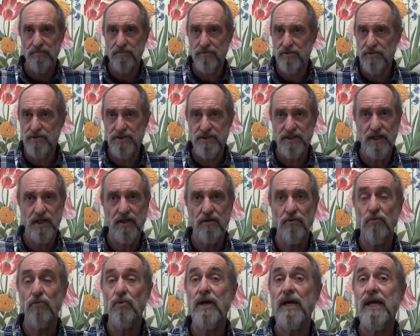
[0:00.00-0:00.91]
Stay
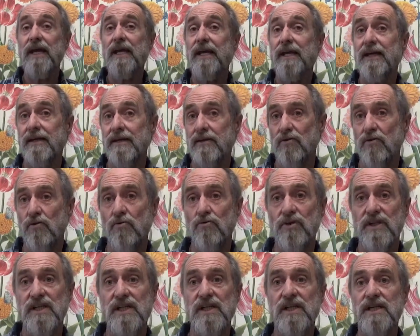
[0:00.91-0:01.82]
away.
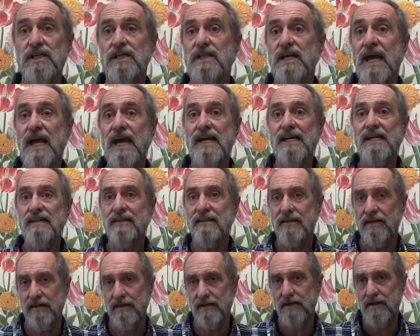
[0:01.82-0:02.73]
Don't eat
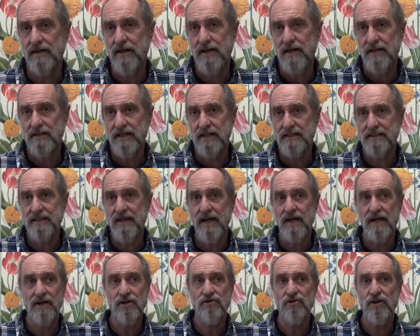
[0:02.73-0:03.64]
anything that's got
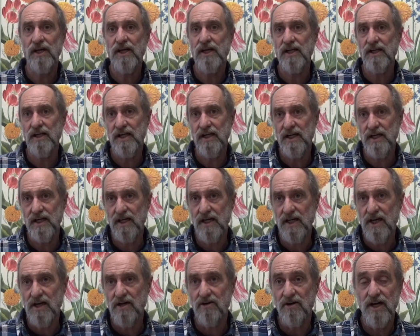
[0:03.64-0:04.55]
a cricket in it
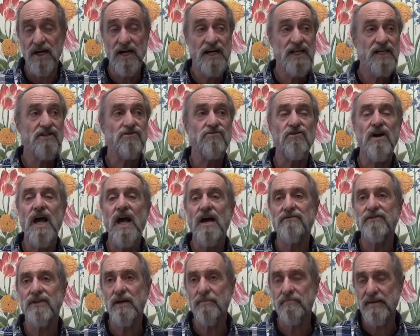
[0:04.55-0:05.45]
or any
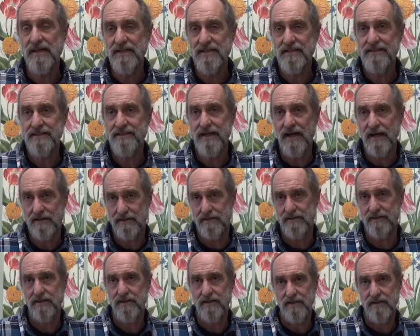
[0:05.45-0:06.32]
ground up insect.